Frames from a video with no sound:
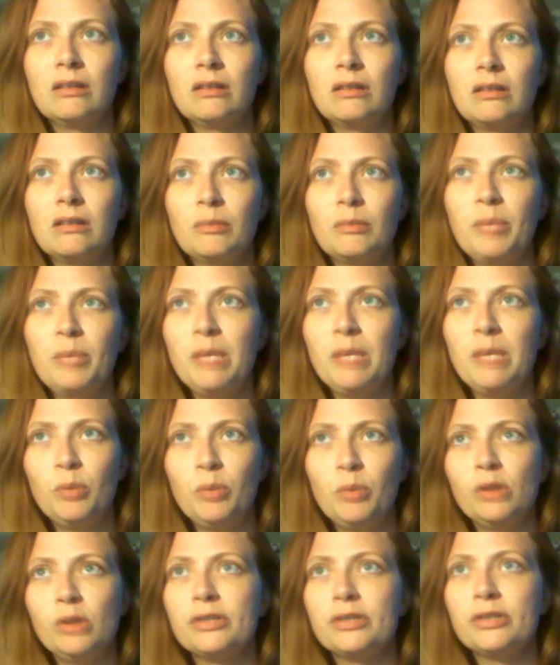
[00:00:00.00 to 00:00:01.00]

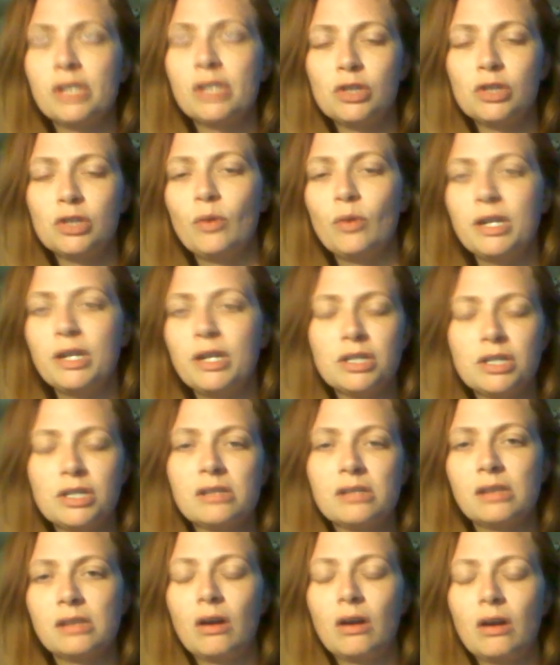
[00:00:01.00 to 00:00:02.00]
people or situations
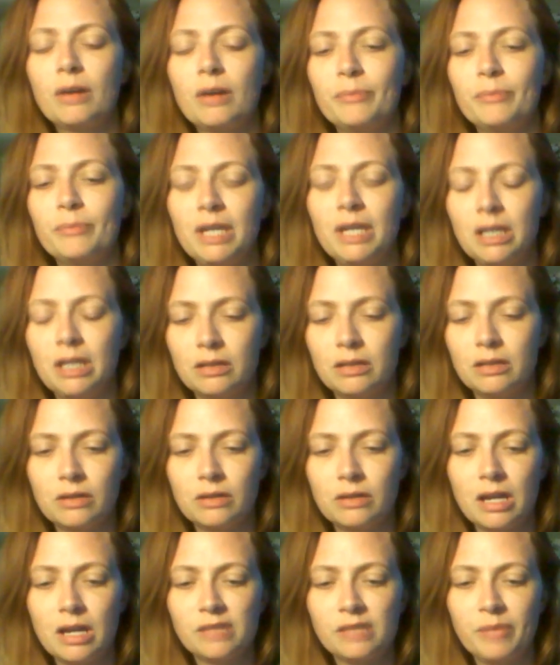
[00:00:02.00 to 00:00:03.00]
that aren't meeting her
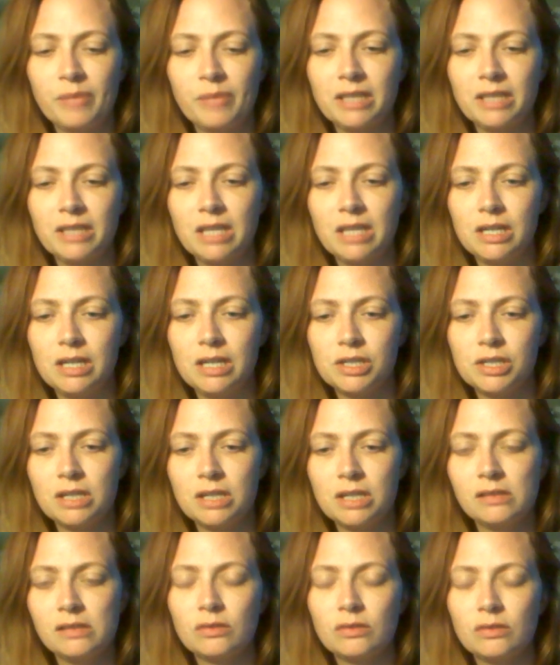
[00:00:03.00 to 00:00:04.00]

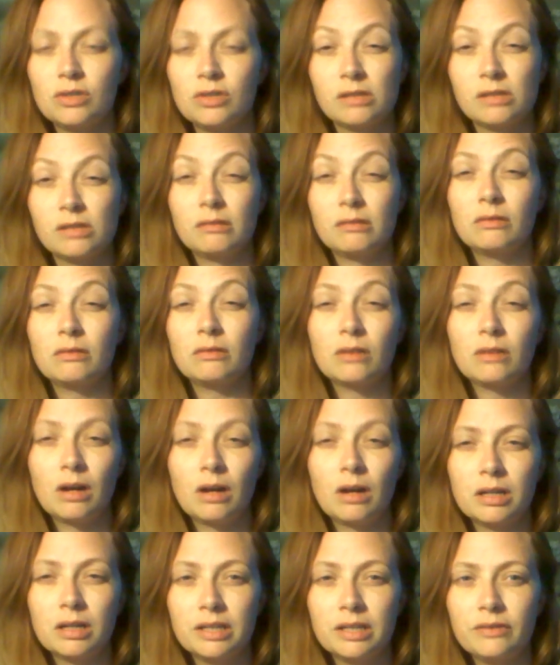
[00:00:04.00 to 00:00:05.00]
expectations, so she's a little
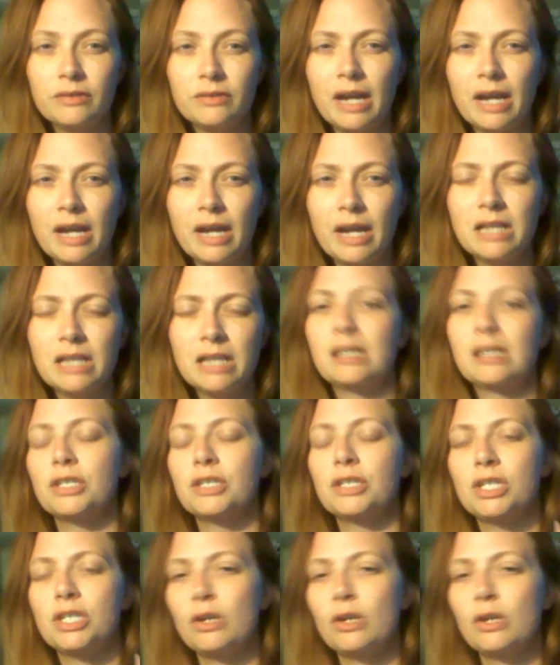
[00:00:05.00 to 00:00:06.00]
guarded, right? It's like she
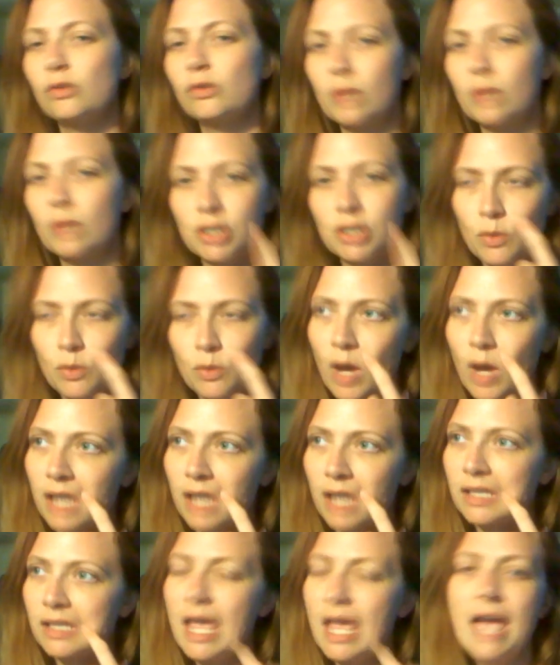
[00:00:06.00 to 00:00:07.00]
knows what she
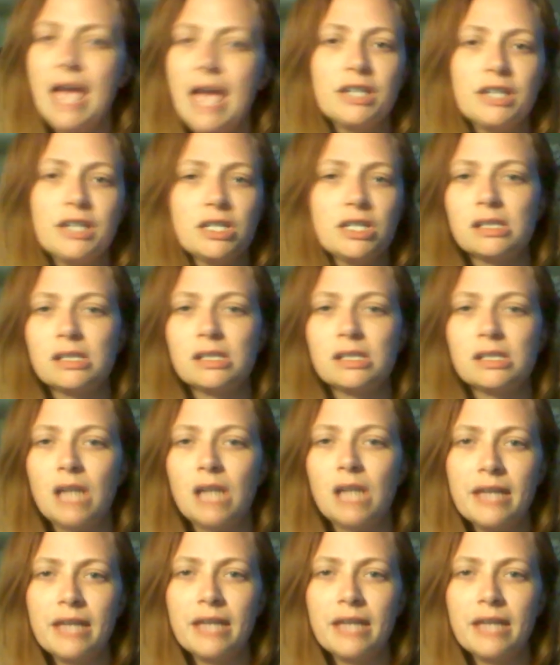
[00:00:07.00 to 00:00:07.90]
wants, and she's not